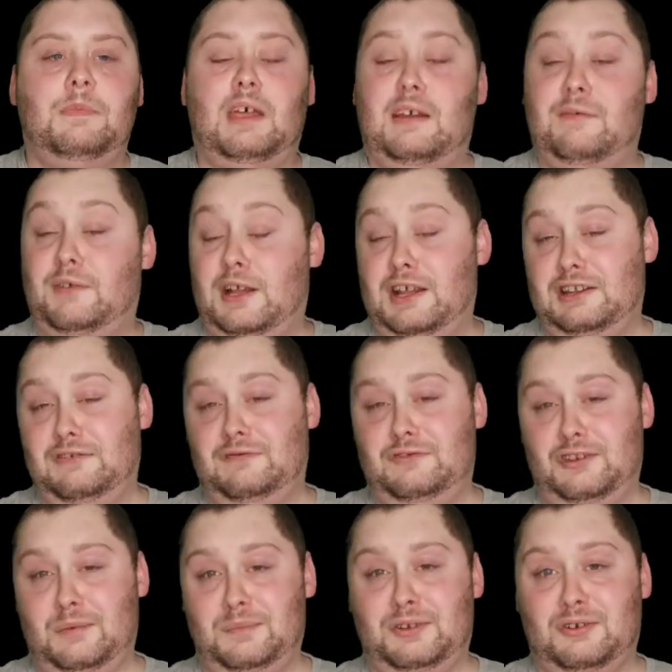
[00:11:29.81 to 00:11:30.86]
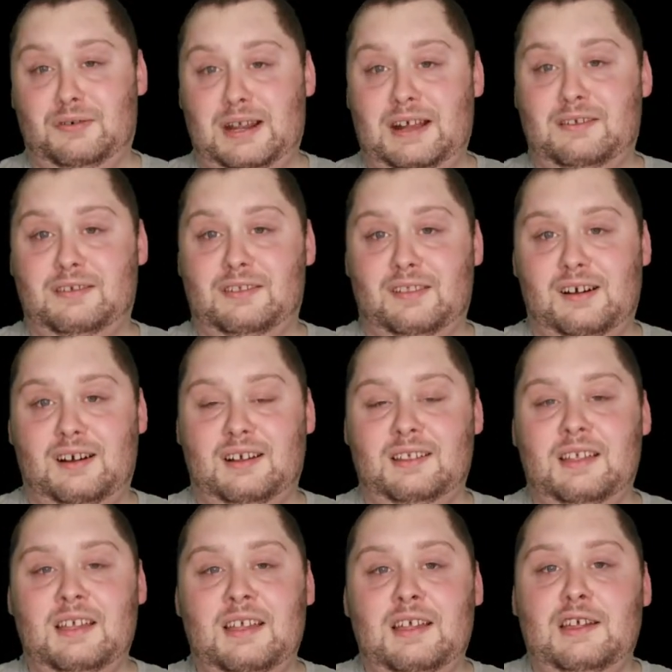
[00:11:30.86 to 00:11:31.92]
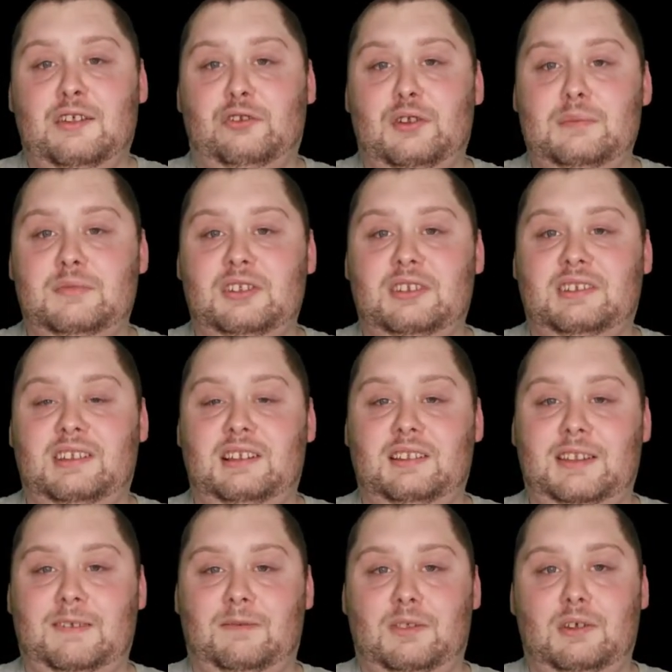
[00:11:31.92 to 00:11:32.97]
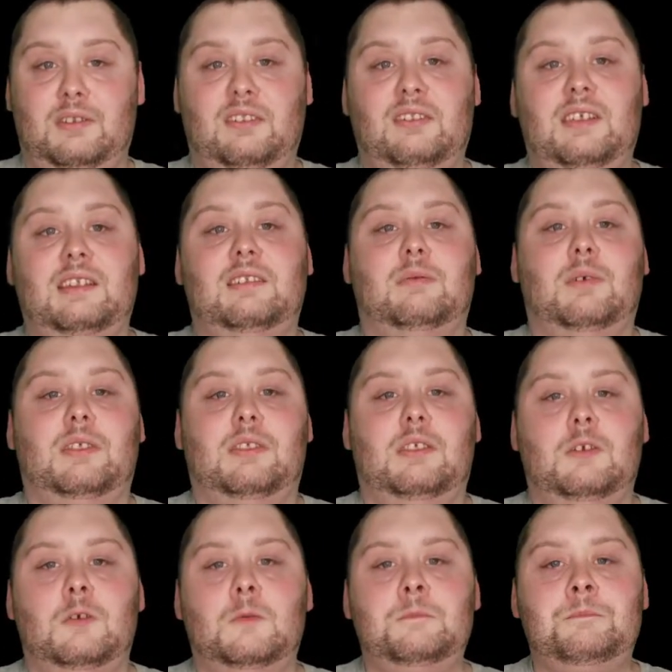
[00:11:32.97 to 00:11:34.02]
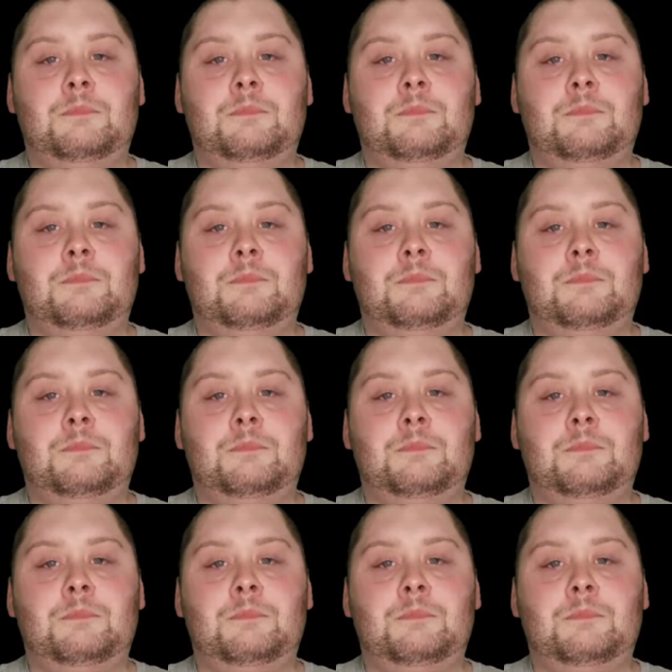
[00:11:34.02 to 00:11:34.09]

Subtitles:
I've kind of jumped around a lot, so I'm just going to leave those things with you.